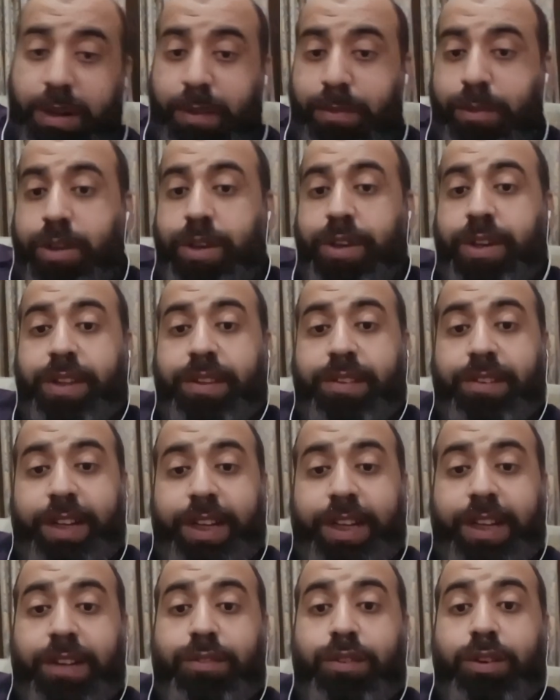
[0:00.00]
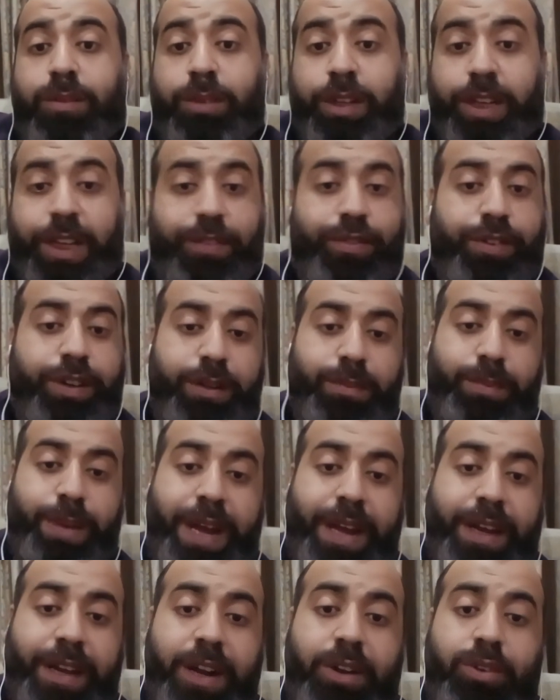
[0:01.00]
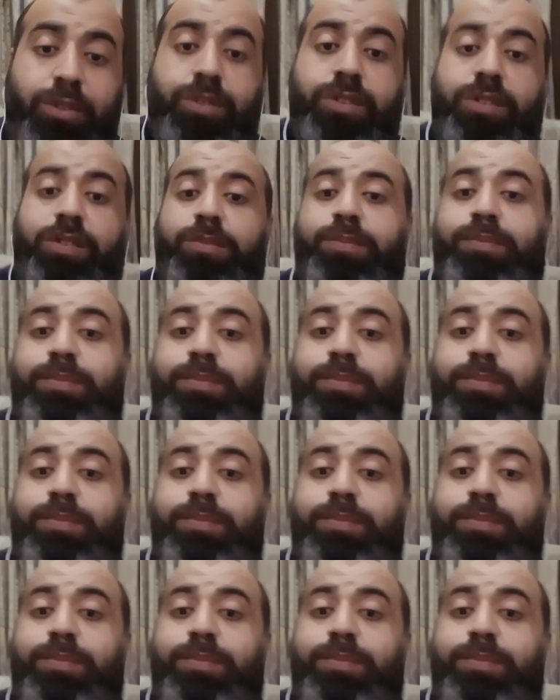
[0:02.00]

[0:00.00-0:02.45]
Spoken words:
community's leader from the different backgrounds,